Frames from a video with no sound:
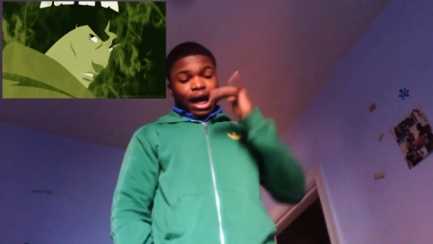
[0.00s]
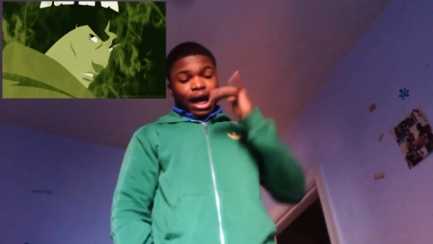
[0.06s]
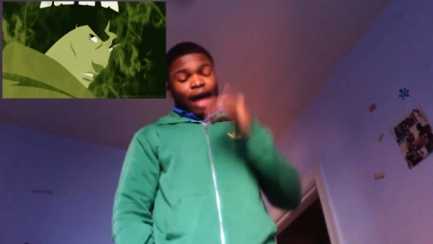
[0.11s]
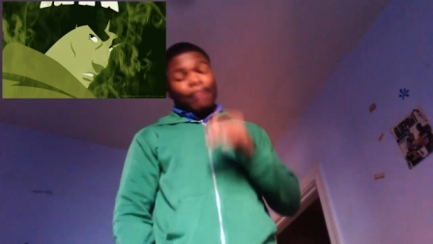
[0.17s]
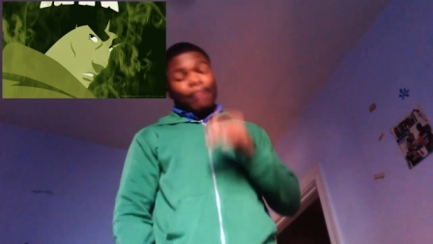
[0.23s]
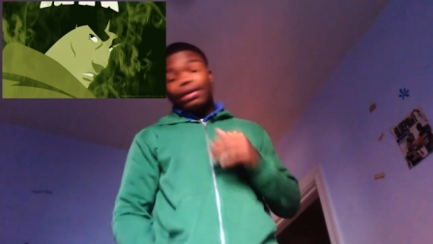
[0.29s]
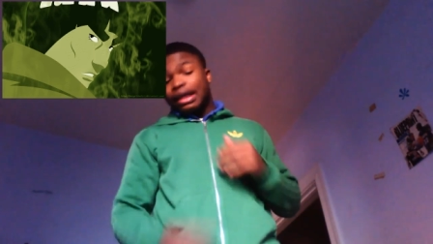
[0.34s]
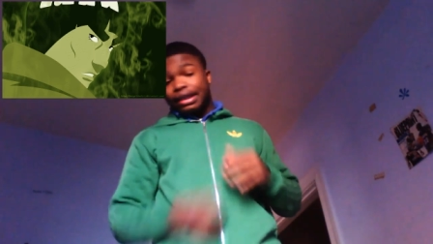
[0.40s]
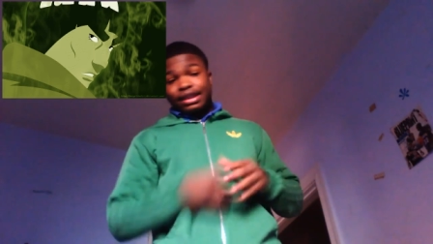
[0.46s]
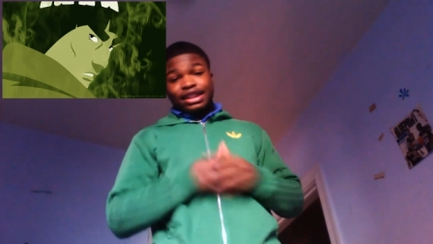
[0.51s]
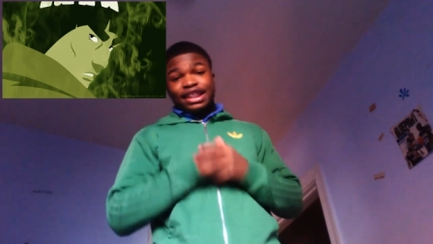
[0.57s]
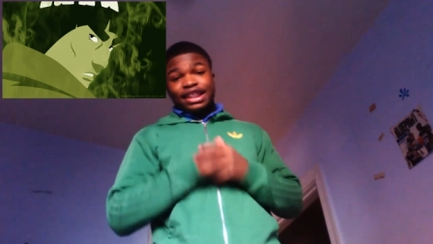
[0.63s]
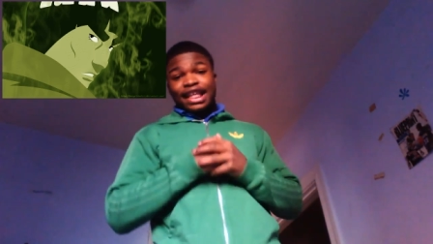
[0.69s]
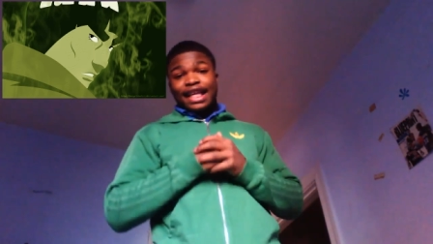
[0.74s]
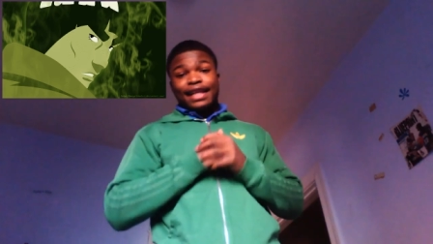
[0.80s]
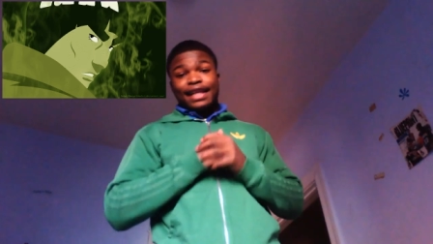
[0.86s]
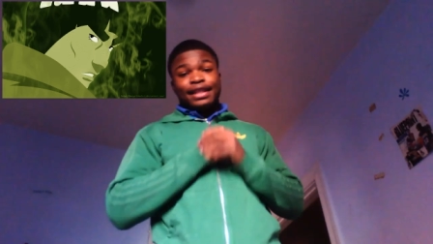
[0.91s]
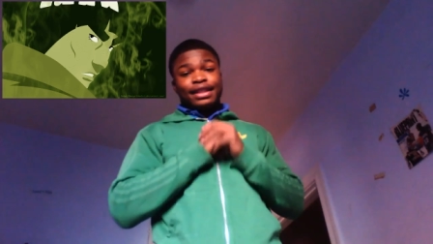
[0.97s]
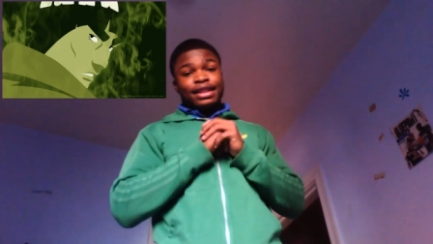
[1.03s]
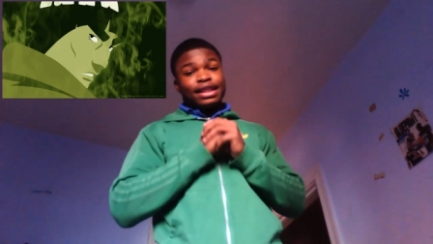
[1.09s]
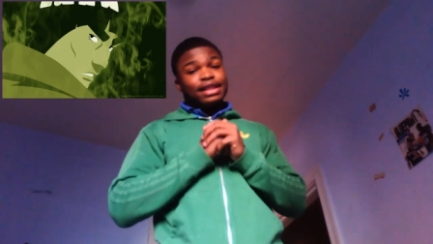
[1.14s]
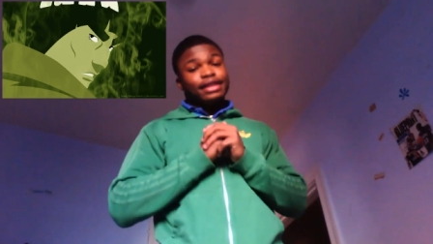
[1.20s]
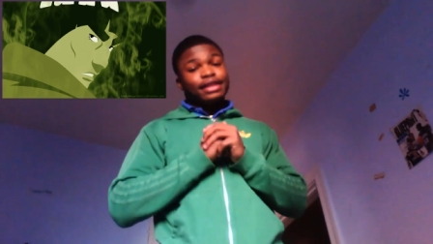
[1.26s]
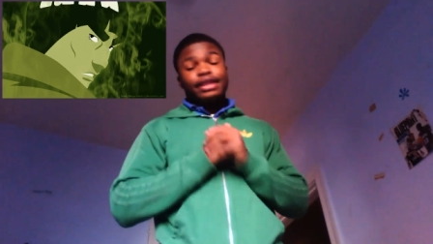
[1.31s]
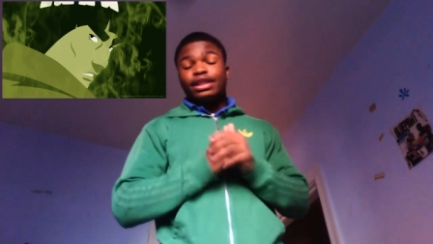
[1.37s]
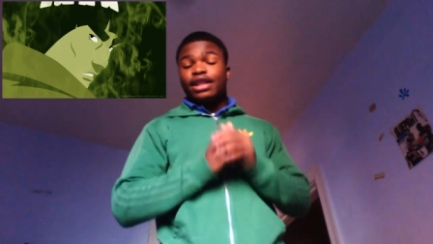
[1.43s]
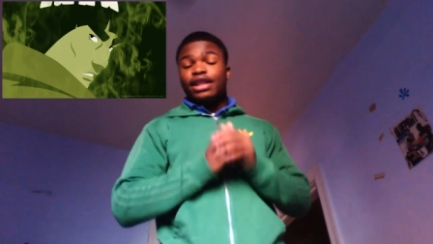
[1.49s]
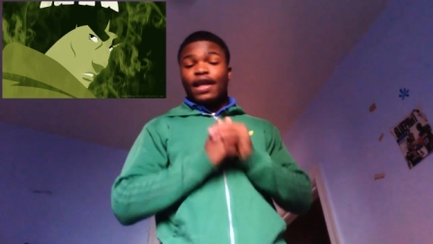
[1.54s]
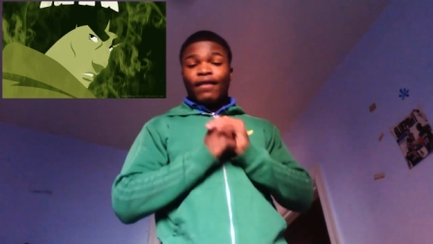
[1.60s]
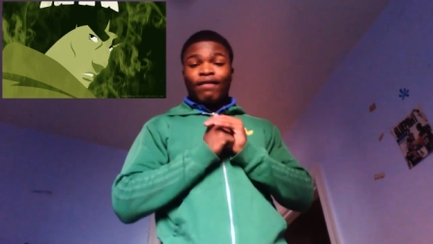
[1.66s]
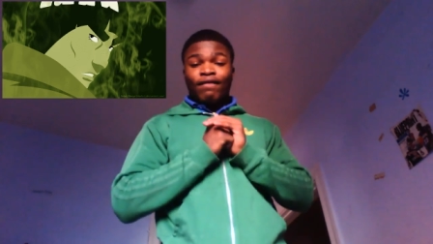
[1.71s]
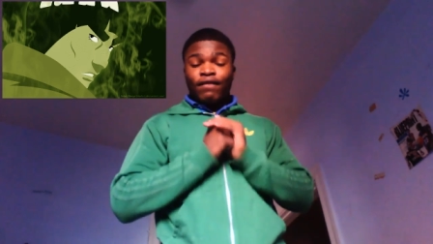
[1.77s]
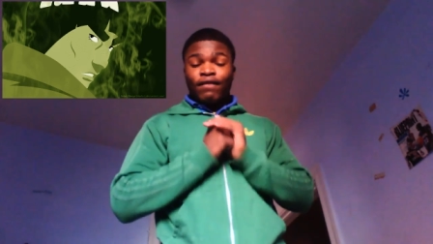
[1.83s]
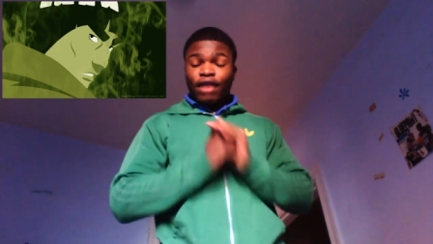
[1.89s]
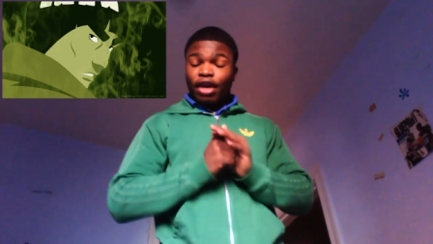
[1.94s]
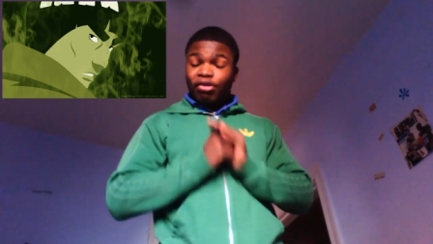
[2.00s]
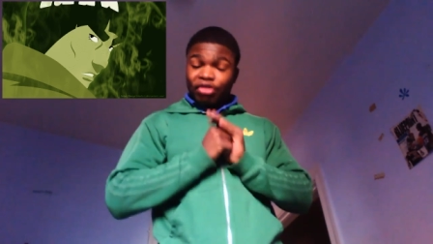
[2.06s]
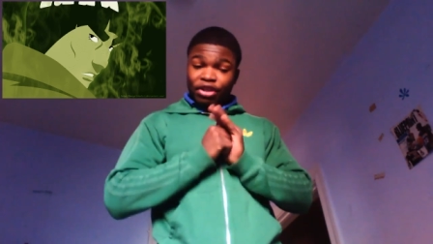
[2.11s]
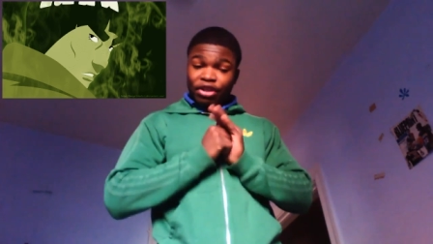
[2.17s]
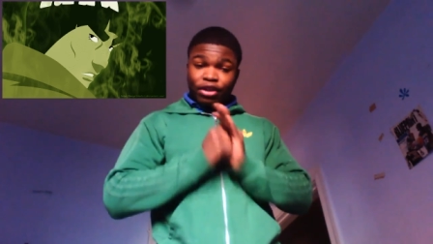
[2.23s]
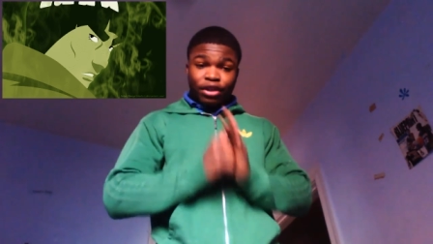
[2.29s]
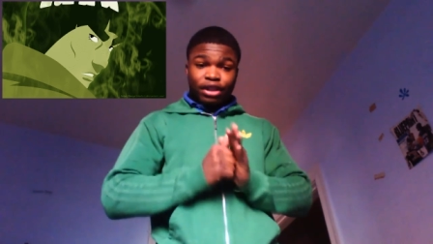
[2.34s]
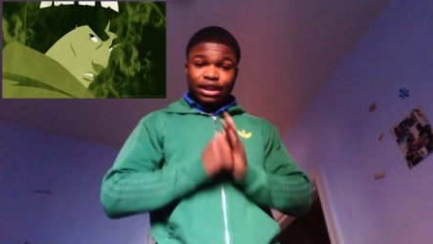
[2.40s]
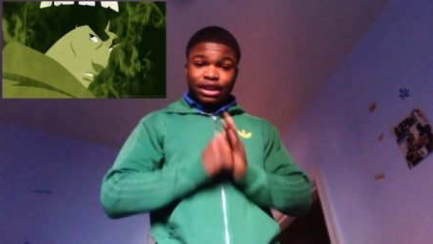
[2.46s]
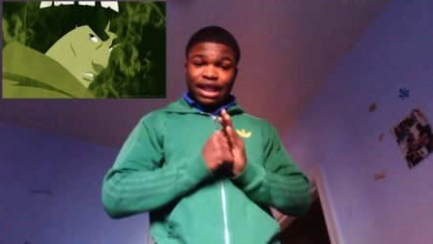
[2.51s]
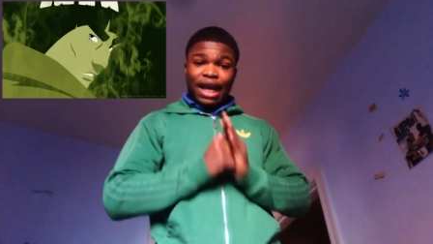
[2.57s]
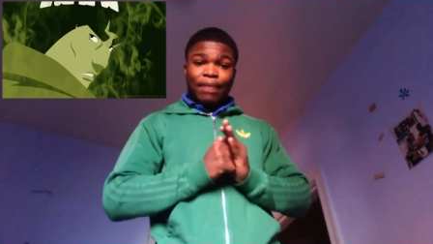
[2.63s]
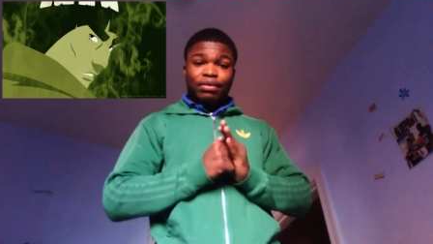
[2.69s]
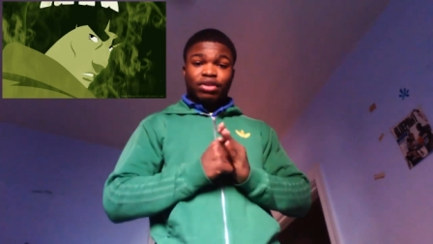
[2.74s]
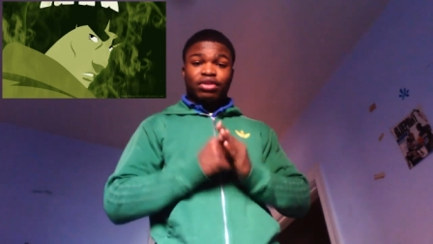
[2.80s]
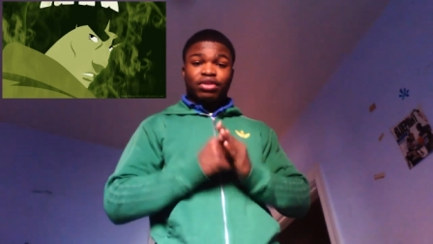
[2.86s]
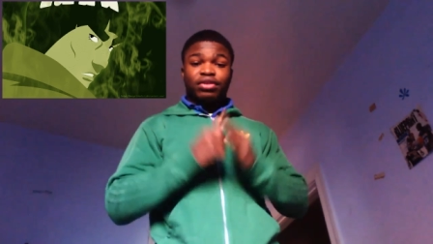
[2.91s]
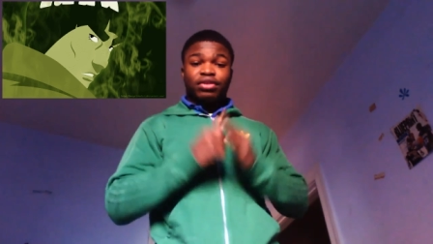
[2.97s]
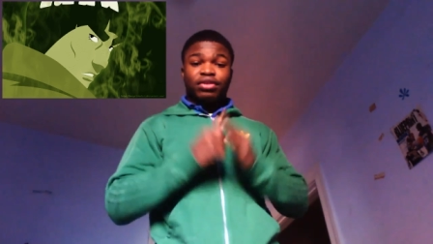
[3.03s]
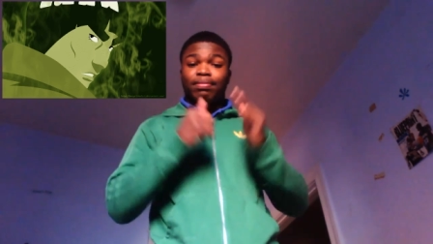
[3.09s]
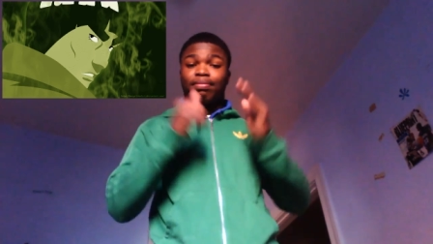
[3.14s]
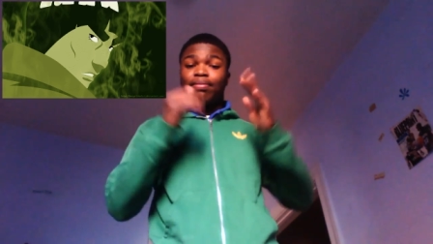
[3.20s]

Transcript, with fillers: I would like to say this is a very good chapter,